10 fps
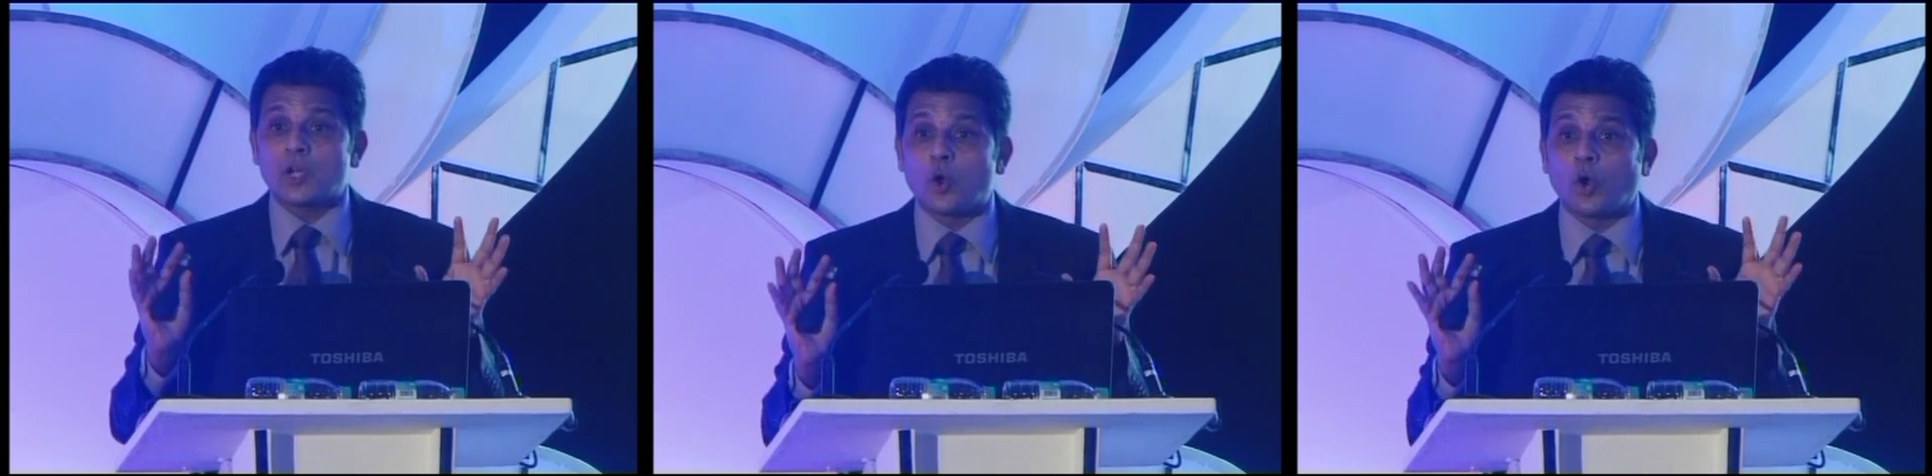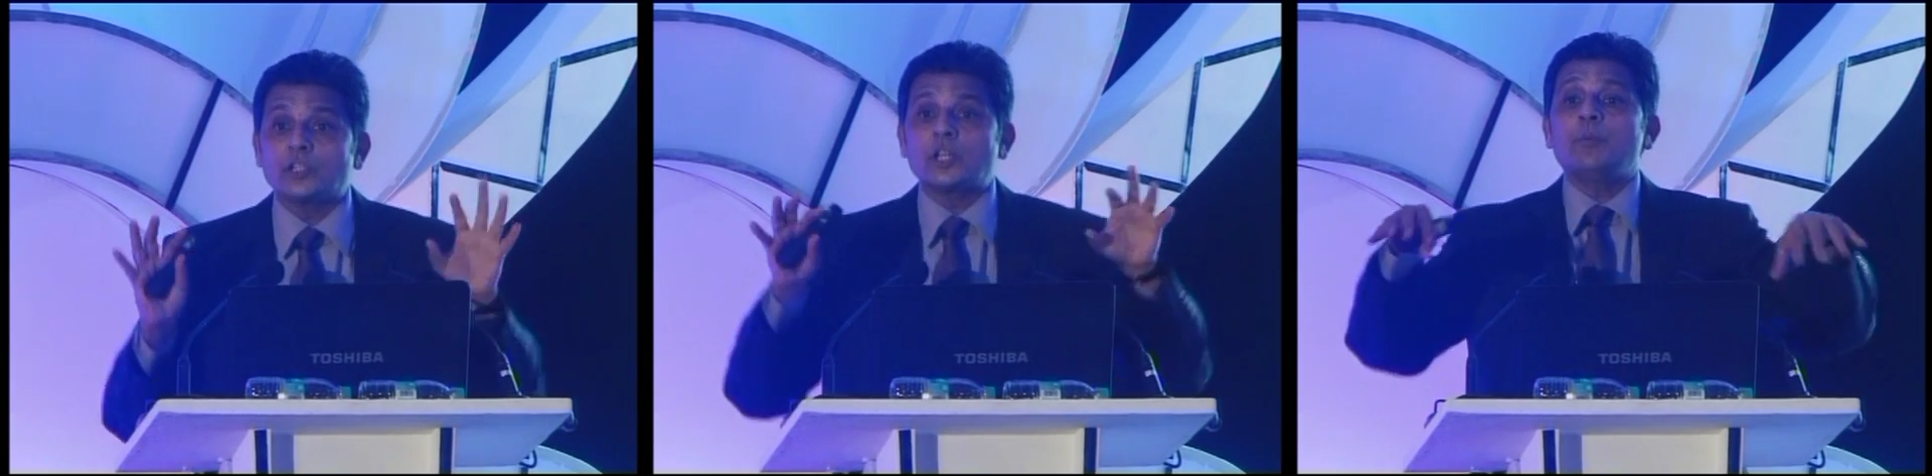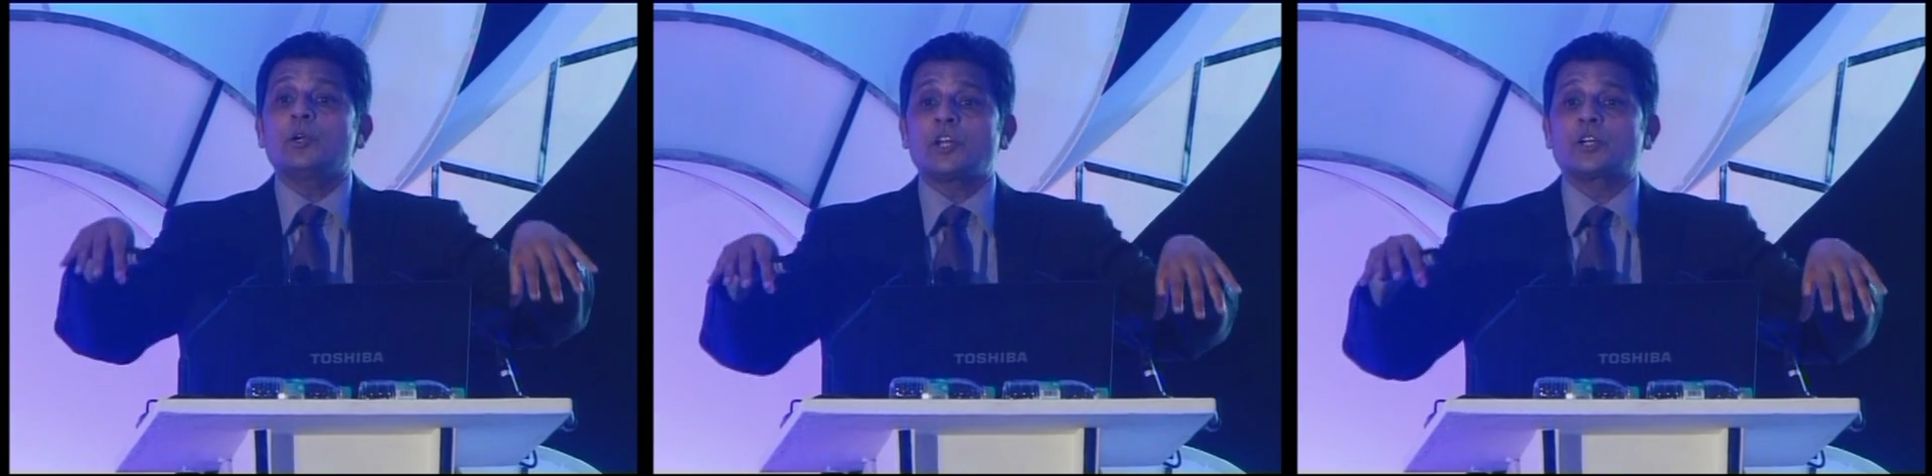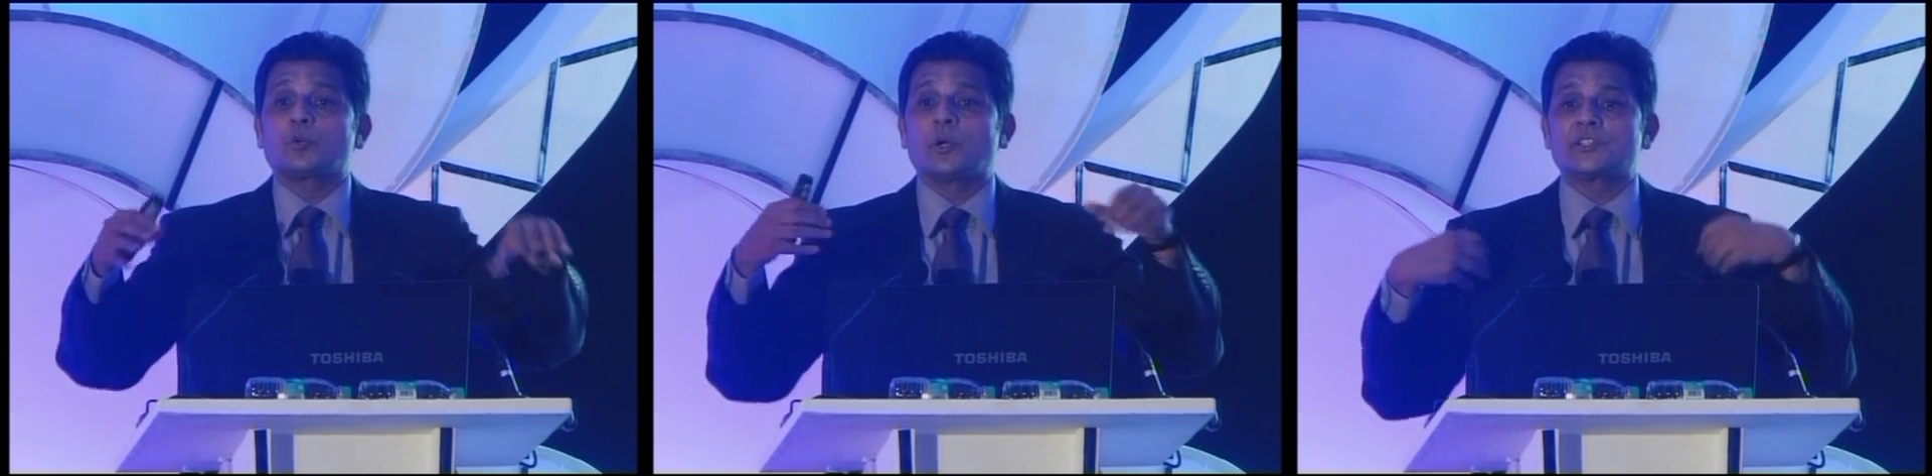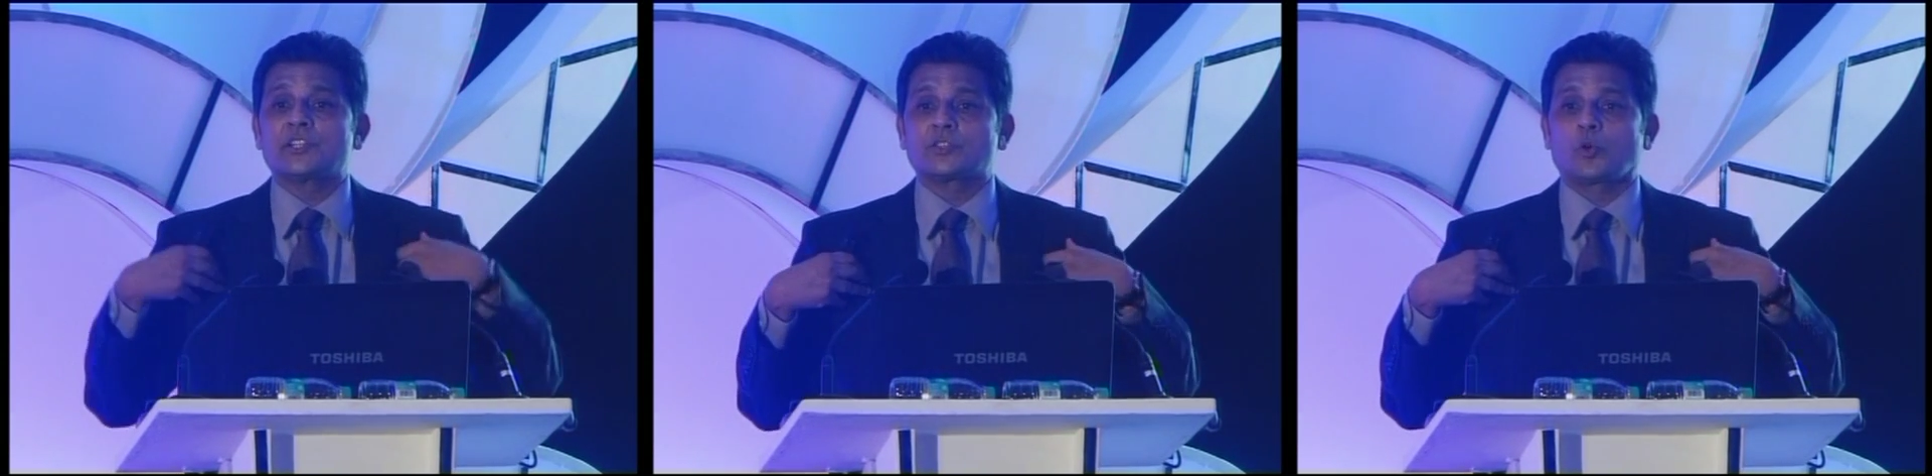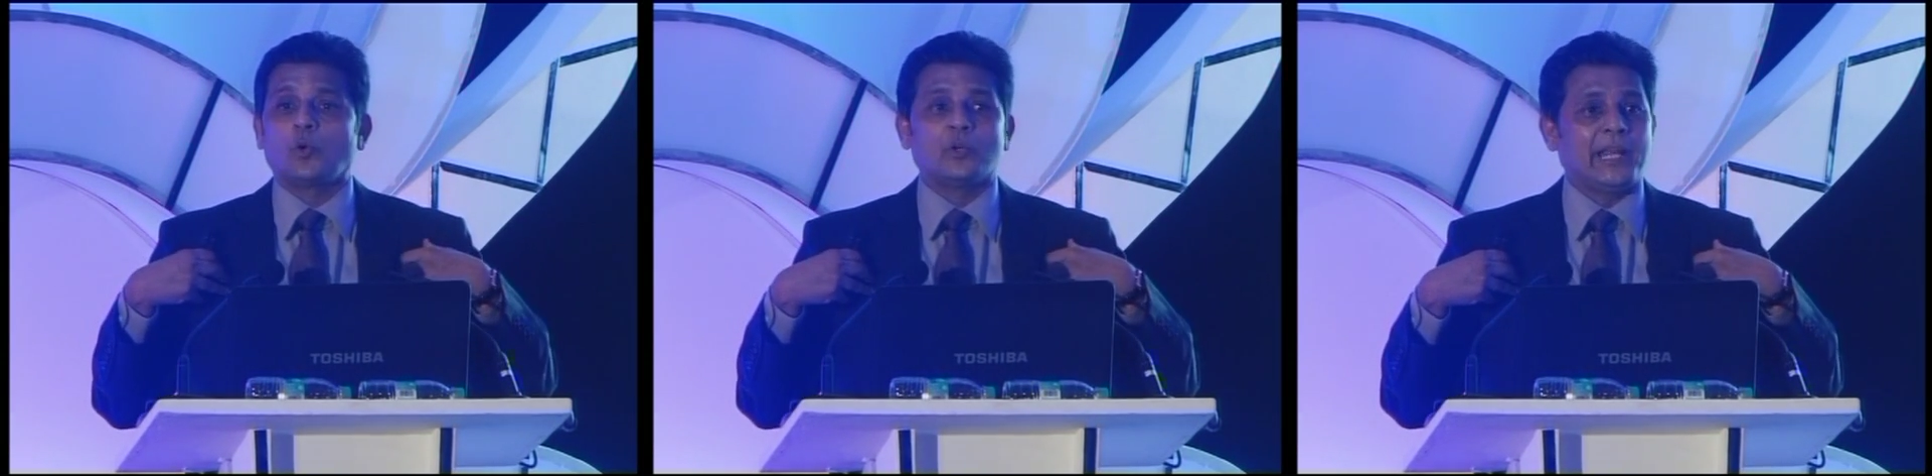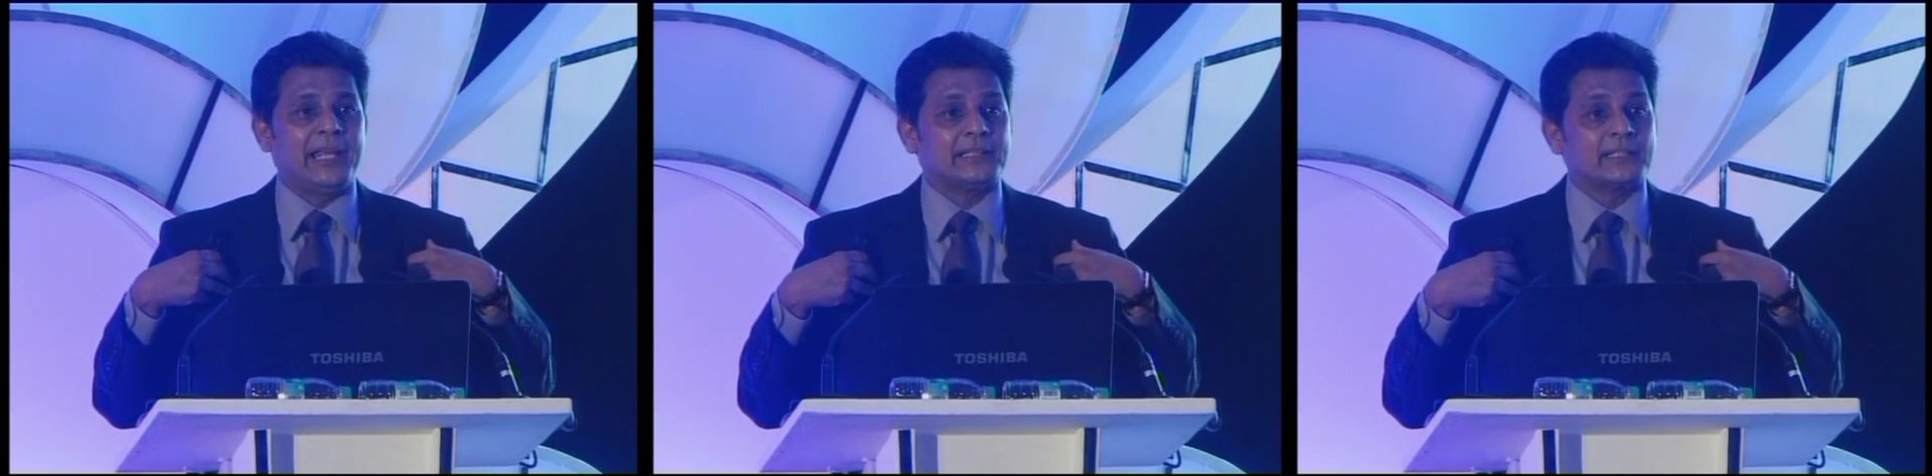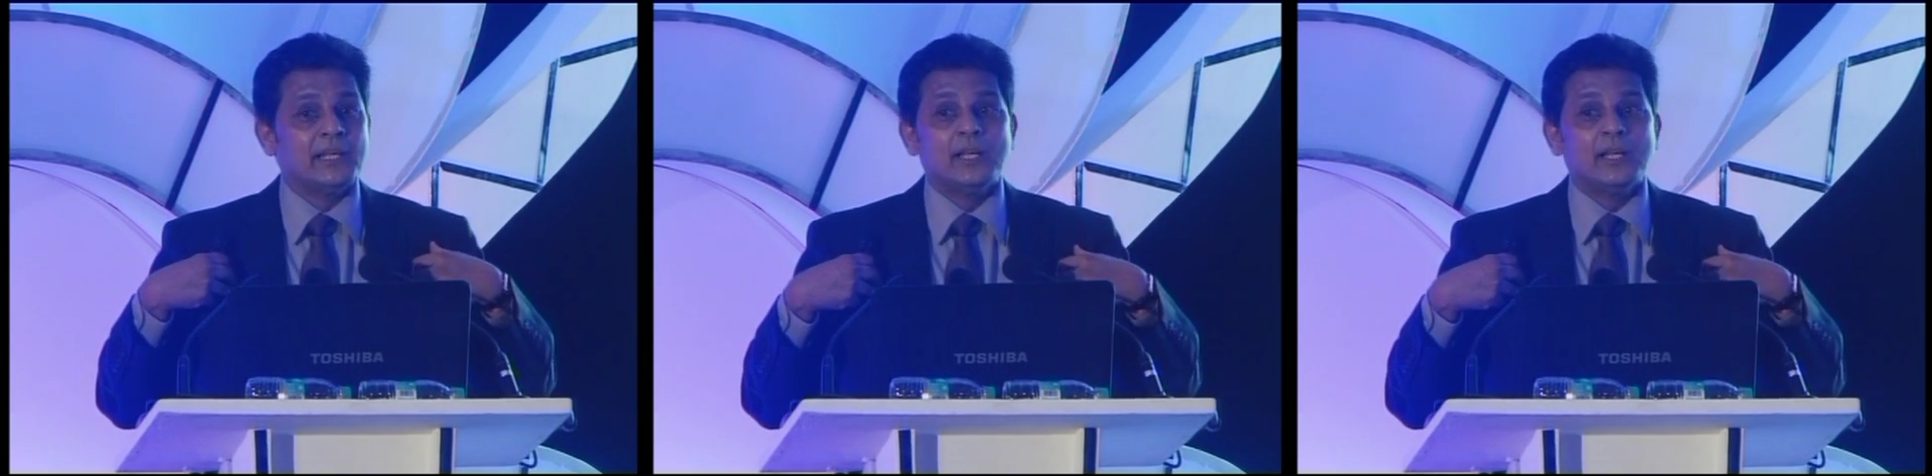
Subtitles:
a contributor towards his own health.